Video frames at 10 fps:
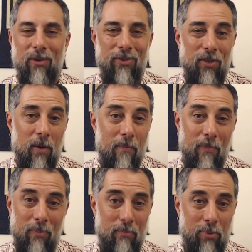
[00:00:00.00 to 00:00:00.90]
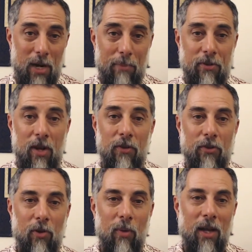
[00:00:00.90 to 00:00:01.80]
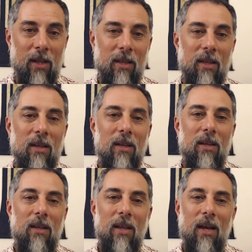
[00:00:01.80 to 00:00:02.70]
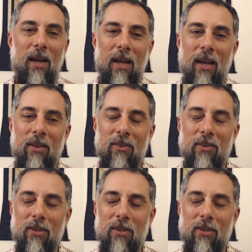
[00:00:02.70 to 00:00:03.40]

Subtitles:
some perhaps not so well. And